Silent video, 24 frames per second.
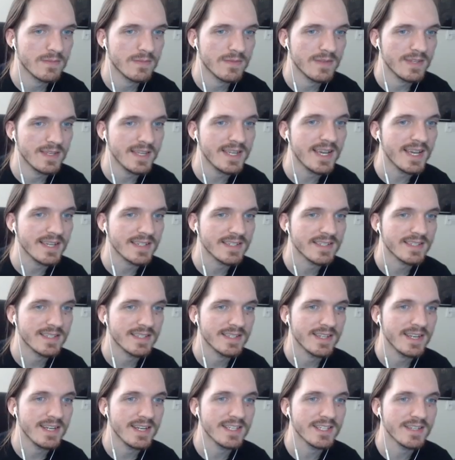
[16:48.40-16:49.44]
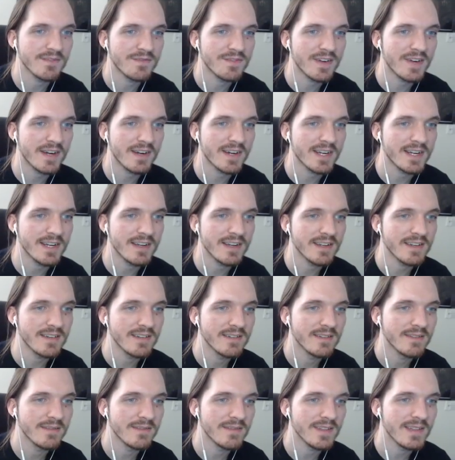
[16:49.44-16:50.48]
Yes, it is a very good.
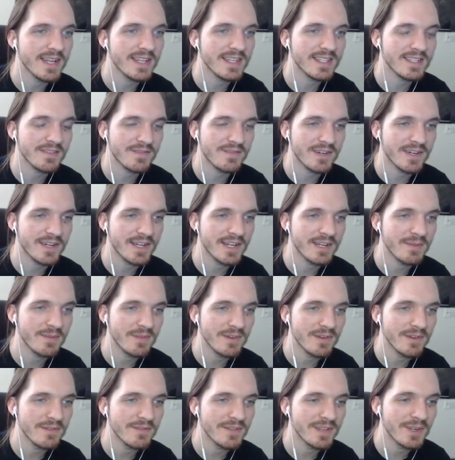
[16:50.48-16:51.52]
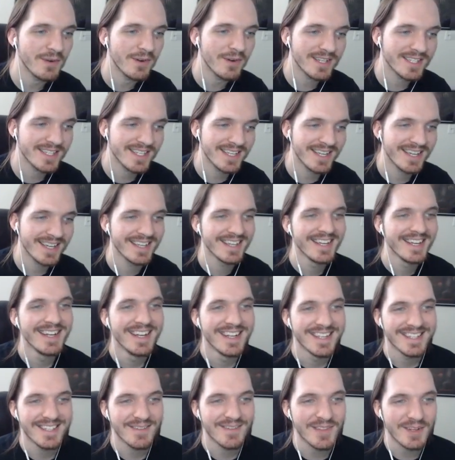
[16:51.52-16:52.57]
That is a very good move. You want to see
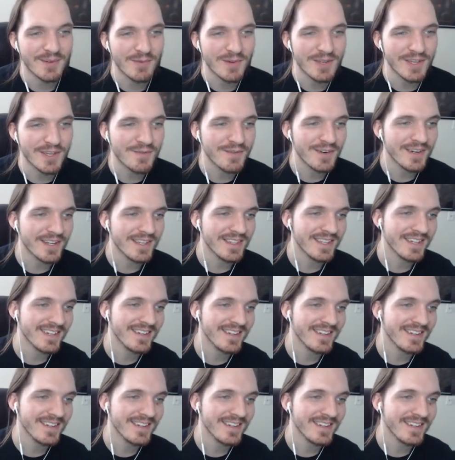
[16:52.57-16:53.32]
something really funny though?